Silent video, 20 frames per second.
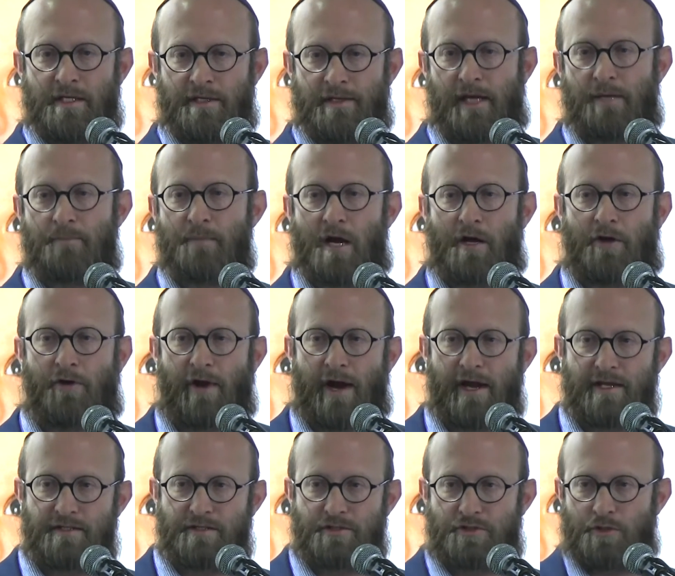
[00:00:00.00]
that
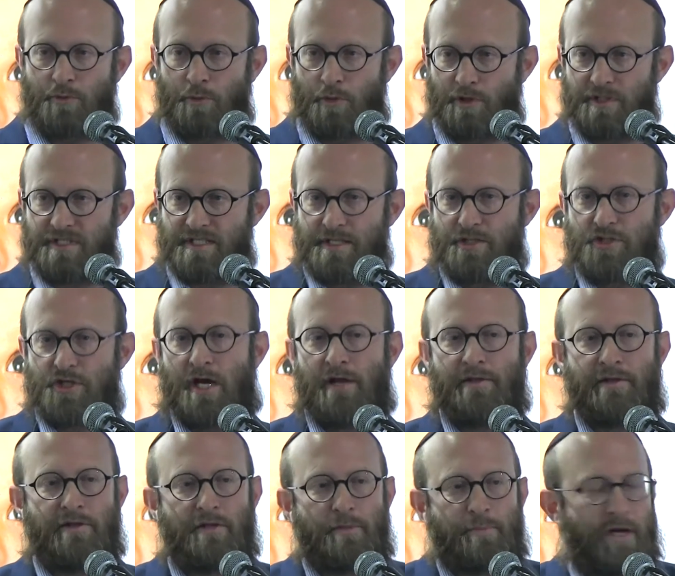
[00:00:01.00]
migrate towards each
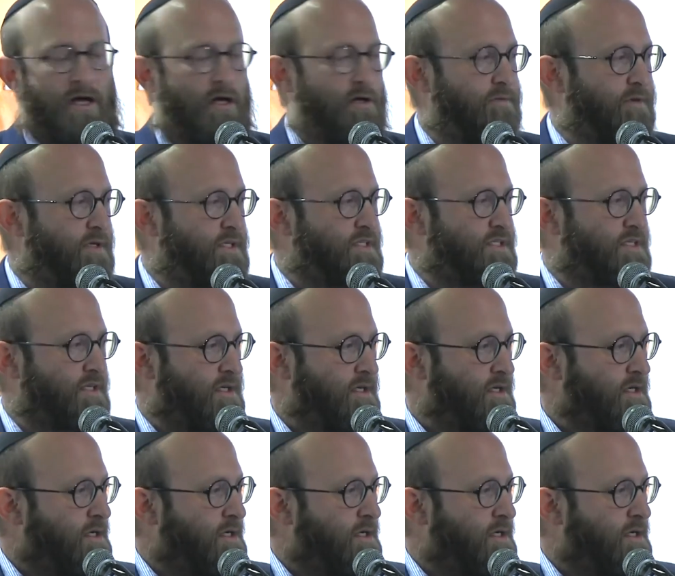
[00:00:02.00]
other in the pelvis.